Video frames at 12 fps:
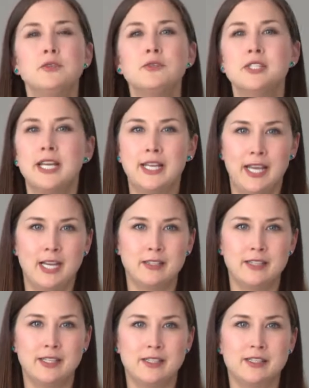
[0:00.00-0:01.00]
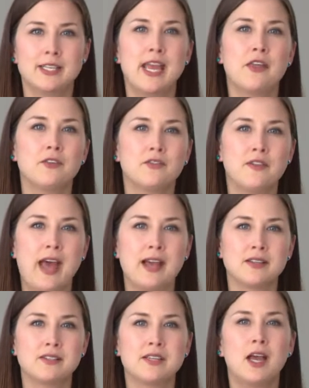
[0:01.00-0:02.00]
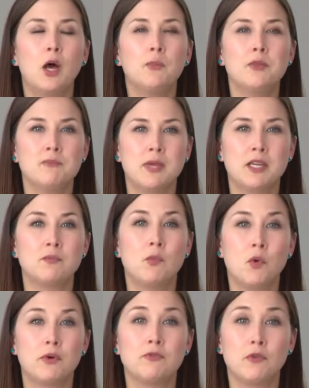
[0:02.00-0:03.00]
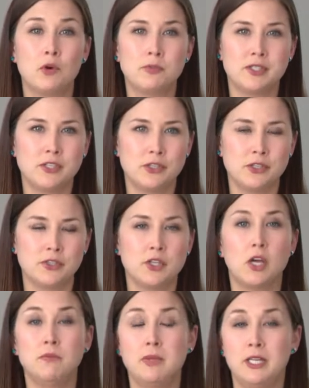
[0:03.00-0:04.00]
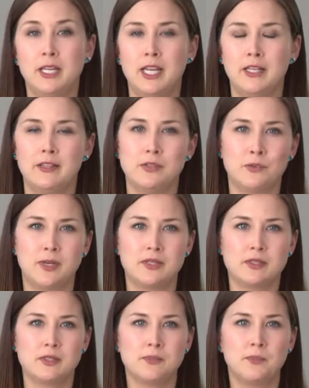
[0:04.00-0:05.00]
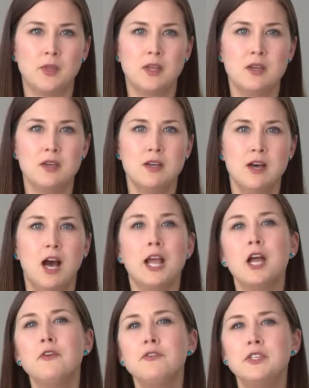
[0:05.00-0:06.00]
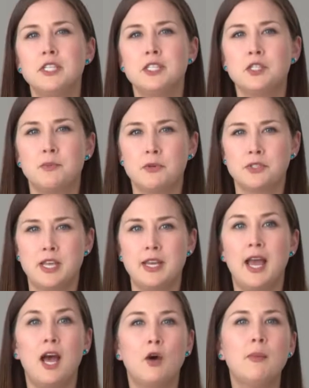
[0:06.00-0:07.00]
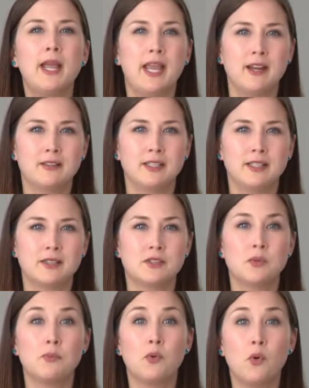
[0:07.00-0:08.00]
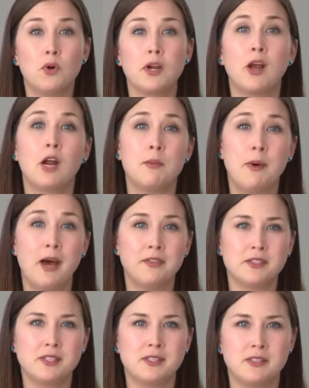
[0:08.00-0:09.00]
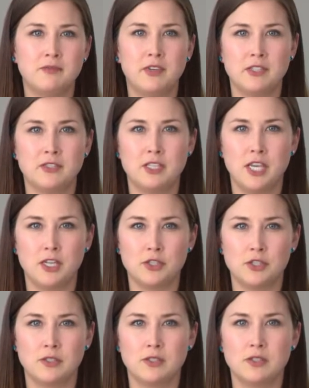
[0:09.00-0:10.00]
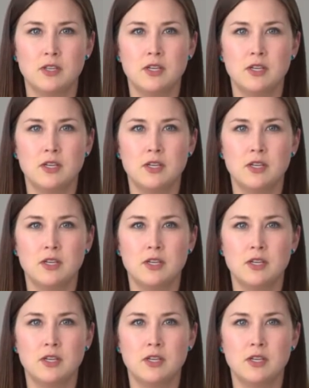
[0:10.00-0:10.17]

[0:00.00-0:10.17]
use data analytics to gather facts to help them make more informed decisions on mitigating these risks. I often need to present how my analytics support our hypotheses and investigations.